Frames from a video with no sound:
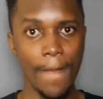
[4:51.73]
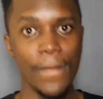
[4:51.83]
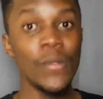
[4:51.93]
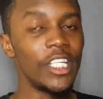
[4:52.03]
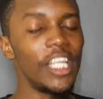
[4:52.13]

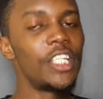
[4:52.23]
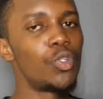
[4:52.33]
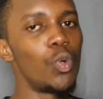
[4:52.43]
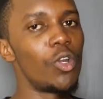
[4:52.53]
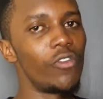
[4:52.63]
Share it to
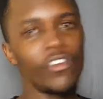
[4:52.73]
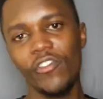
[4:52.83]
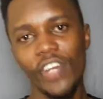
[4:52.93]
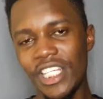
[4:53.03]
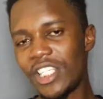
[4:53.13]
one of your
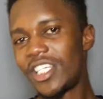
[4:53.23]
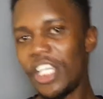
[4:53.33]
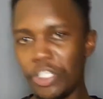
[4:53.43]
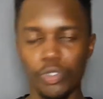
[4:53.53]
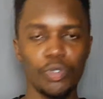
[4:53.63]
friends, share it to
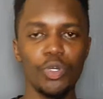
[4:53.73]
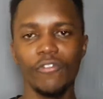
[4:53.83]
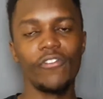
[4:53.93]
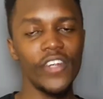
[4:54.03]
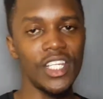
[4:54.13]
2 of your
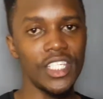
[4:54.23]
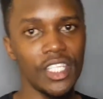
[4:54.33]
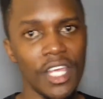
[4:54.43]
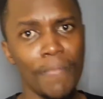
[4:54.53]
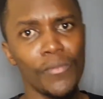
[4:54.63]
friends,
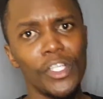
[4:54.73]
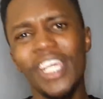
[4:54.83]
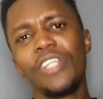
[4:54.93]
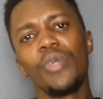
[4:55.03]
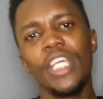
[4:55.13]
share it
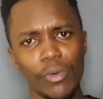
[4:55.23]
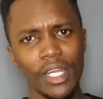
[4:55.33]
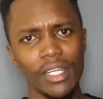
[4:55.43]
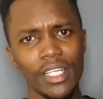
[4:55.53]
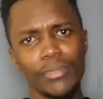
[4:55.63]
to anyone,
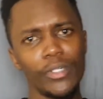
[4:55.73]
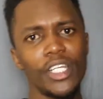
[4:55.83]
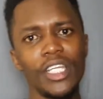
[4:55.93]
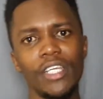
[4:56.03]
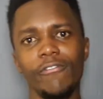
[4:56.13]

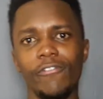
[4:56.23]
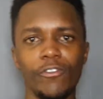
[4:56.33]
especially if